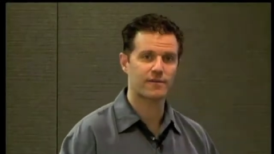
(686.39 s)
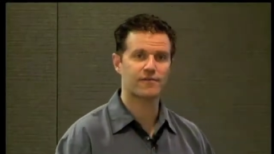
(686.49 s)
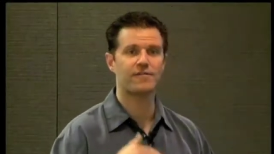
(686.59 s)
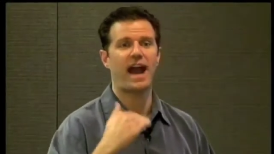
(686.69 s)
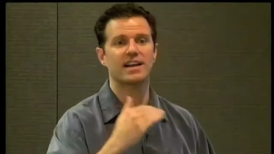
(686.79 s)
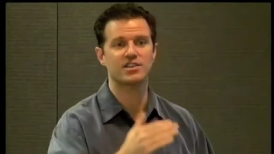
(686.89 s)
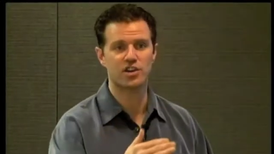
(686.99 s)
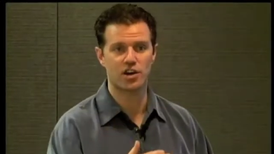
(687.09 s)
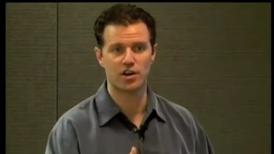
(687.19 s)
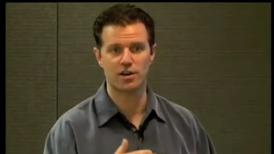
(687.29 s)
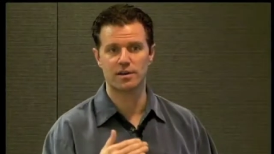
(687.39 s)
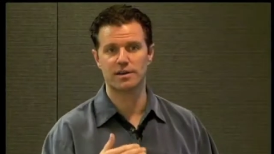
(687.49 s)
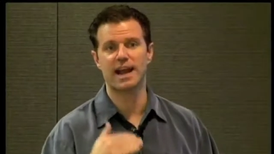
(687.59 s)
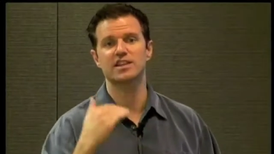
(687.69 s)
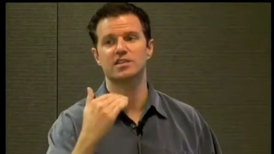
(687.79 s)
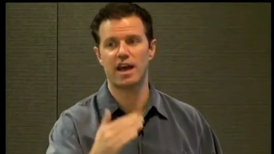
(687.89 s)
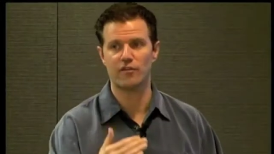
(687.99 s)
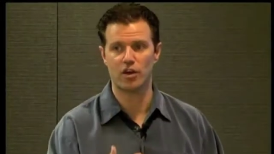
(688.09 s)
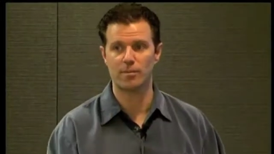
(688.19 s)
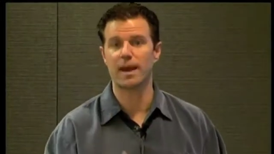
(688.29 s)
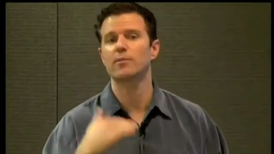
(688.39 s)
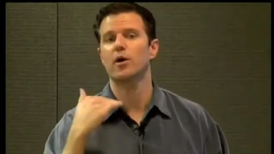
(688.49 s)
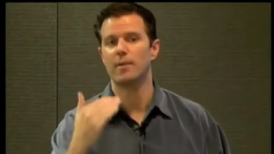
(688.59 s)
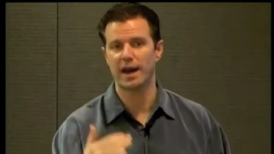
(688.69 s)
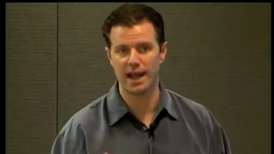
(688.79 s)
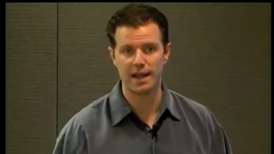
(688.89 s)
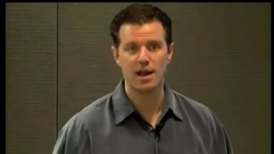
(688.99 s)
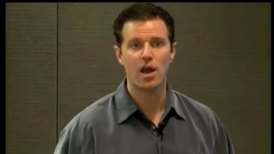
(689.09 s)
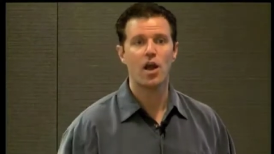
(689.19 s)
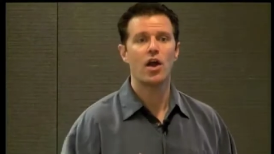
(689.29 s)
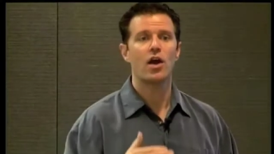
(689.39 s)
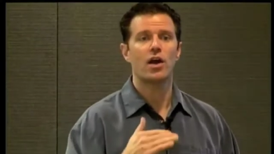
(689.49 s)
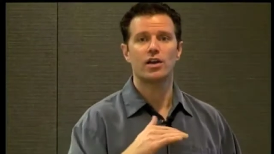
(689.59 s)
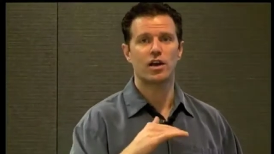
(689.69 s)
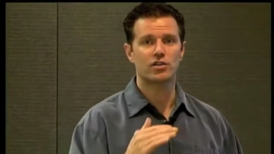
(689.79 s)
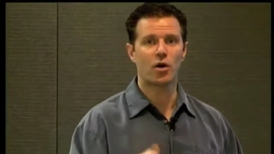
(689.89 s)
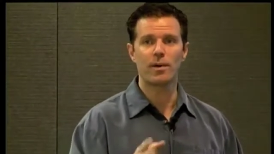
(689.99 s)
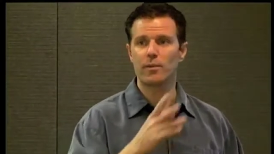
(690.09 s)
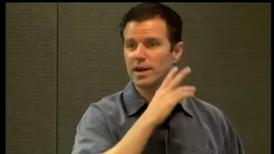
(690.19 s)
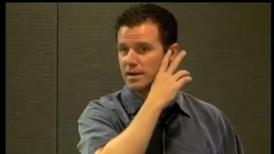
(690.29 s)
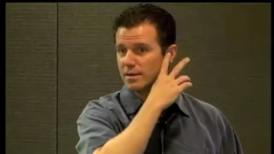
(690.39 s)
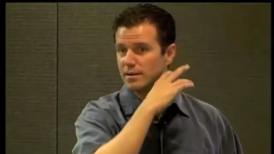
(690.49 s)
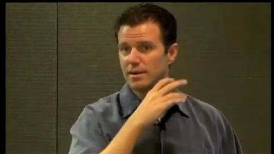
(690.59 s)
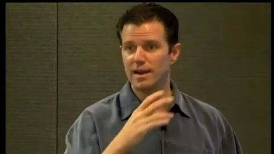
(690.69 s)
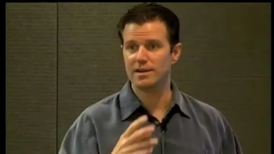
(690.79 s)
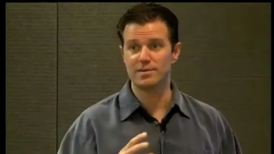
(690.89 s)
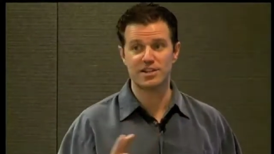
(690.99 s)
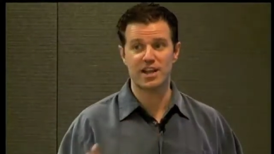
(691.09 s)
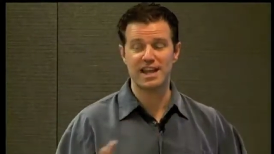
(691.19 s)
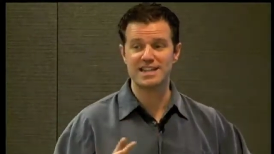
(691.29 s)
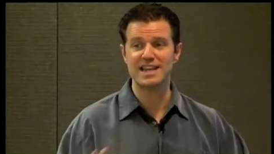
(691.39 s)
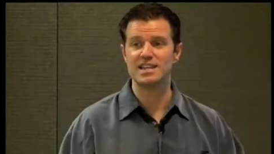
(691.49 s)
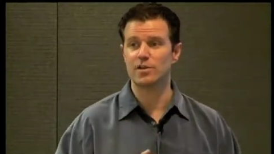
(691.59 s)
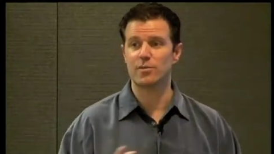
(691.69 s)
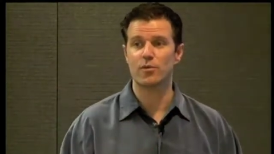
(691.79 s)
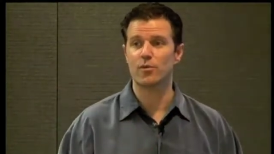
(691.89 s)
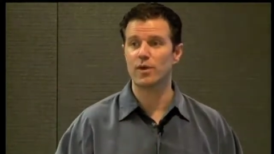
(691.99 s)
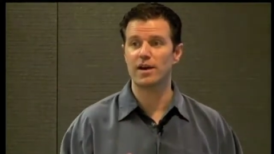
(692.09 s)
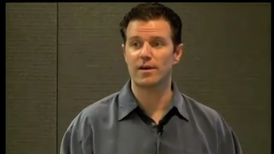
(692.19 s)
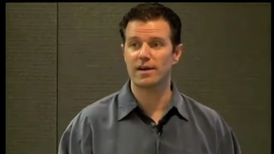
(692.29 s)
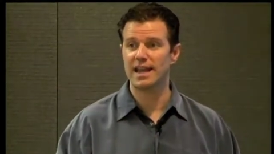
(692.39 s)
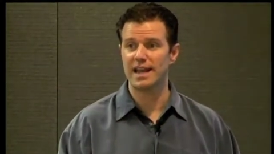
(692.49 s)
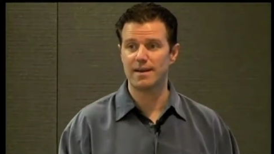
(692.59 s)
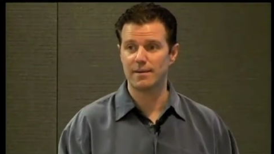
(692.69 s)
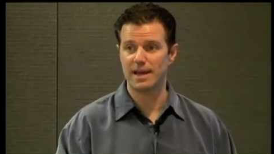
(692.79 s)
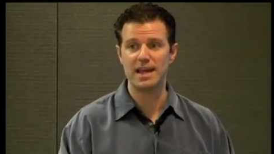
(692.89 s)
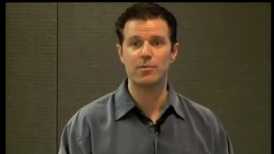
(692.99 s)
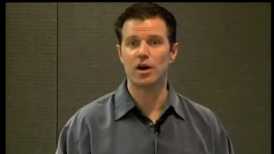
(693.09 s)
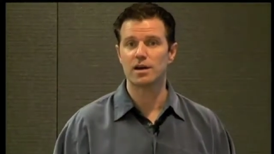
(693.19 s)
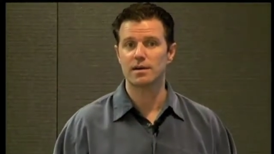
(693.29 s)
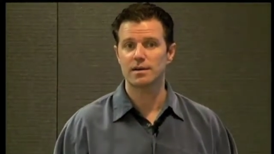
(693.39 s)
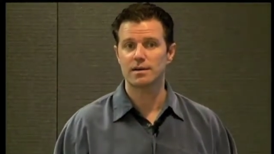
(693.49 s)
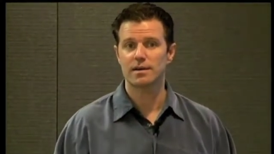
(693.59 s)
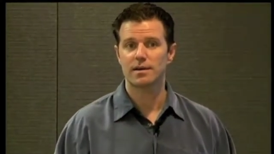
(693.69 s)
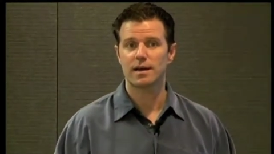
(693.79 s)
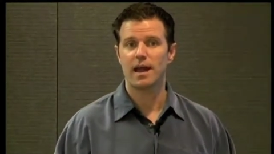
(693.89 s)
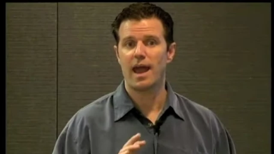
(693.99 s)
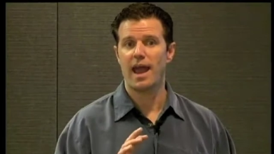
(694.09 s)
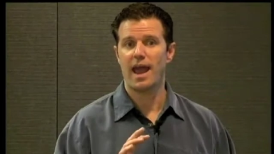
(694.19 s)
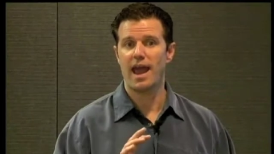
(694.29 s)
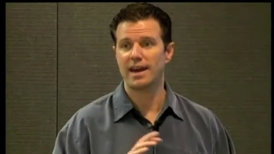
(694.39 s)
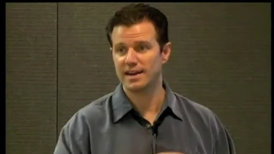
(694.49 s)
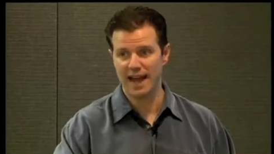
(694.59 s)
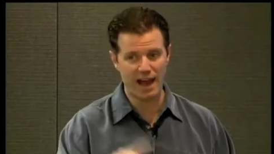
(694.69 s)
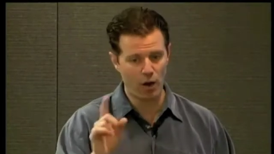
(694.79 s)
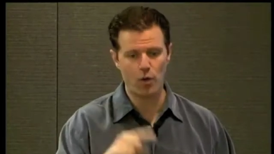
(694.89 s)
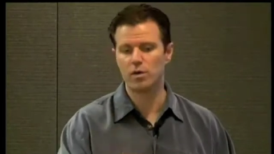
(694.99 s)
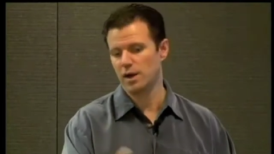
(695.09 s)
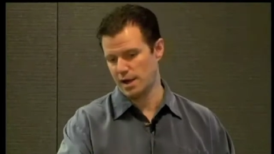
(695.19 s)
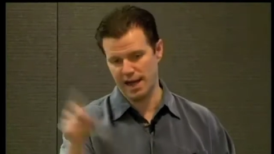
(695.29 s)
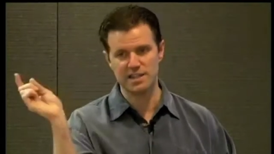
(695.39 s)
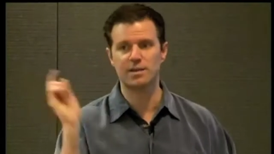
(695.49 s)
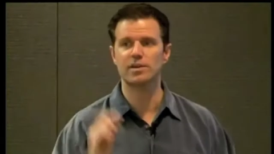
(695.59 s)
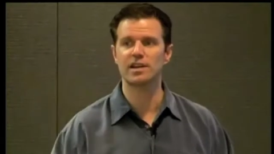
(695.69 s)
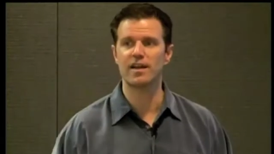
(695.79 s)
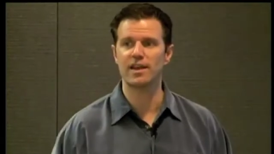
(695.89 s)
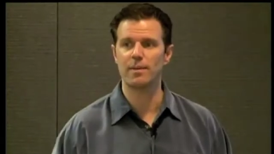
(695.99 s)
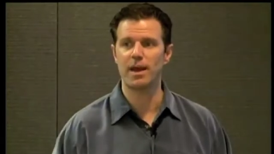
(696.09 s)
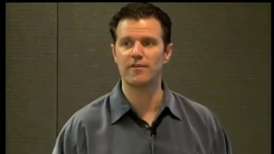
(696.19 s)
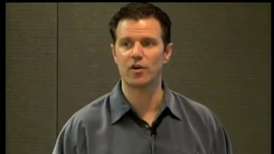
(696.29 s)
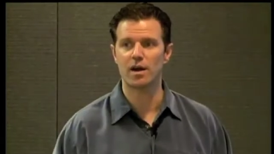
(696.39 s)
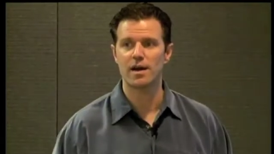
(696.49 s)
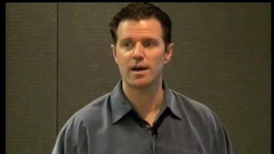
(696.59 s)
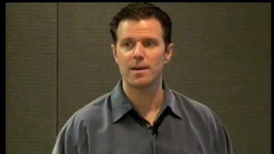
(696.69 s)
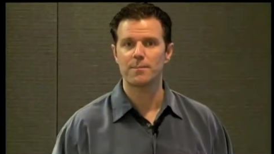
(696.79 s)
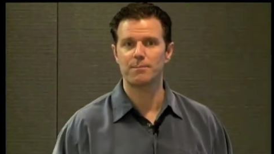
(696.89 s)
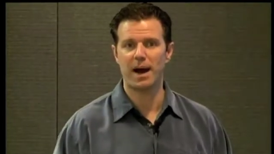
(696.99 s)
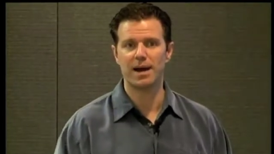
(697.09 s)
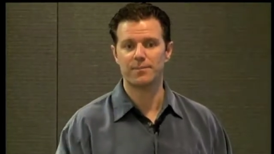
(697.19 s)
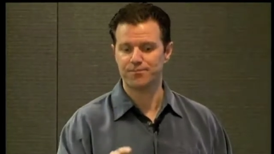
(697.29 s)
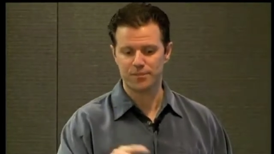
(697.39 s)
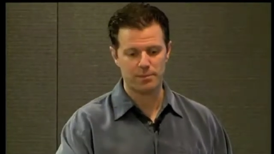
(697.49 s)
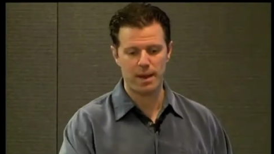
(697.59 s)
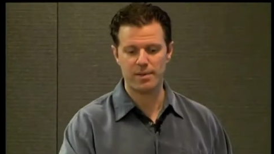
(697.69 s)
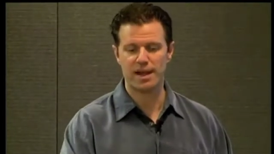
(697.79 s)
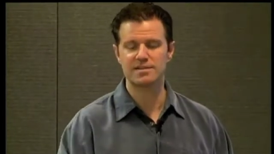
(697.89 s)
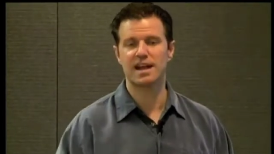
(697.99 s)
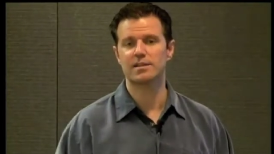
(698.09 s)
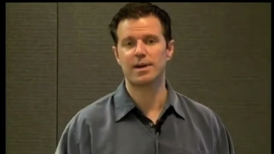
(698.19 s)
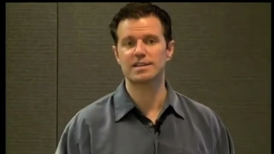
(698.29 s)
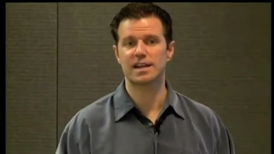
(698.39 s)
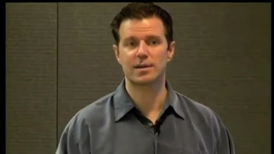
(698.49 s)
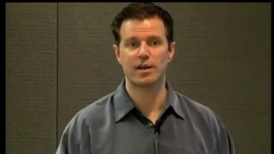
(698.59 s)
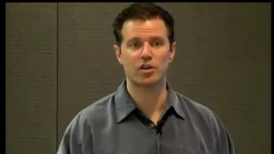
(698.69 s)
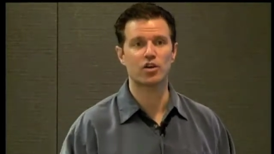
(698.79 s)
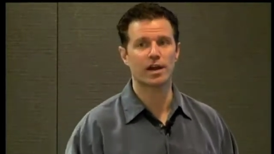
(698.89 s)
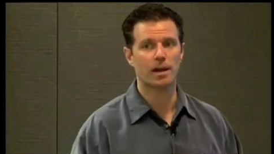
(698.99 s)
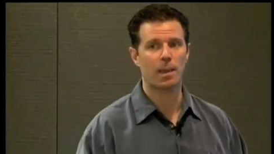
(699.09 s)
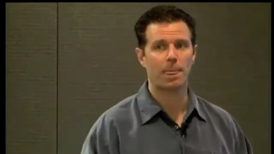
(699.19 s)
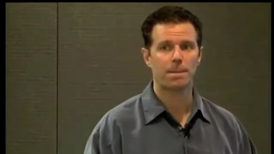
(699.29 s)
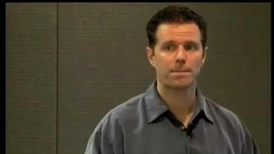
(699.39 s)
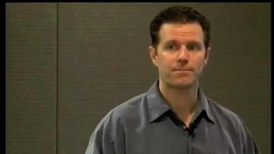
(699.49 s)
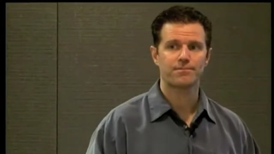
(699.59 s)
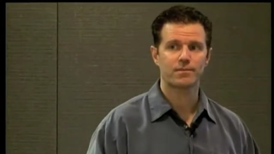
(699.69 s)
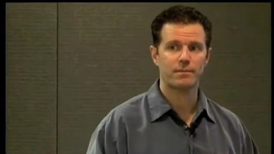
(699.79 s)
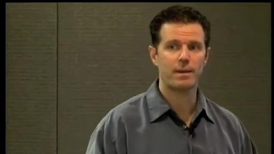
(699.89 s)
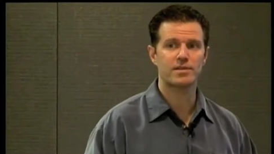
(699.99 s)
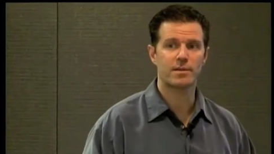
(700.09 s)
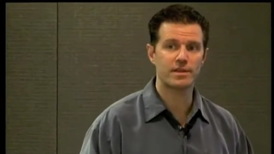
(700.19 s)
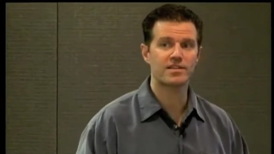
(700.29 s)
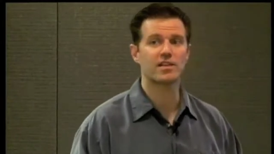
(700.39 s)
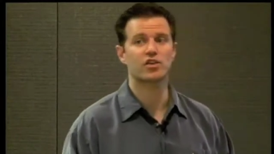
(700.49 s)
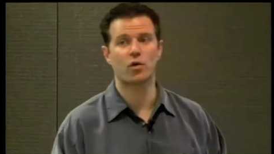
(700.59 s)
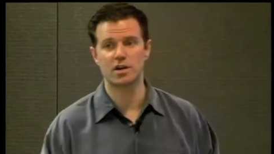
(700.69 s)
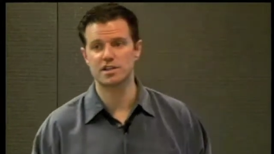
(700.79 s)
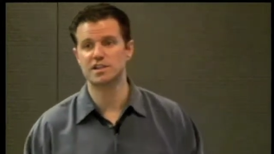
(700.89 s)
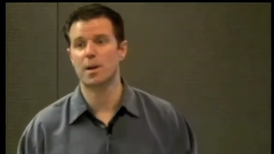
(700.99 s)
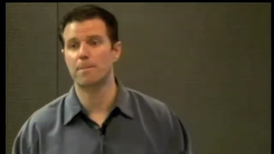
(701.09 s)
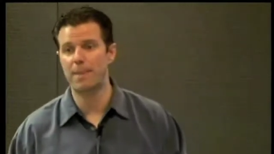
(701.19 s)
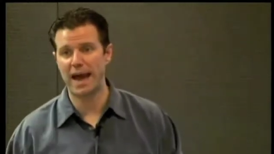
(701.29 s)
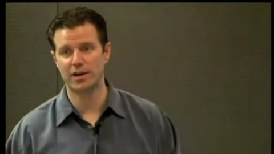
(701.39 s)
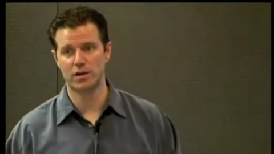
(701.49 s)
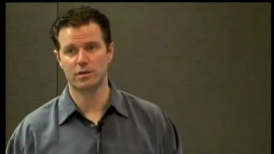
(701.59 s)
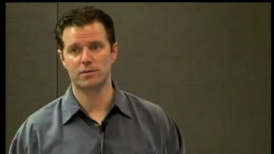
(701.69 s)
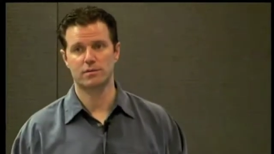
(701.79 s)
faster, next level, make more money. You know, don't be reading. It's easy to read a ebook and not, oh, I got something done that I paid for. But maybe that's not the best thing to be learning. Maybe some of these other courses are better.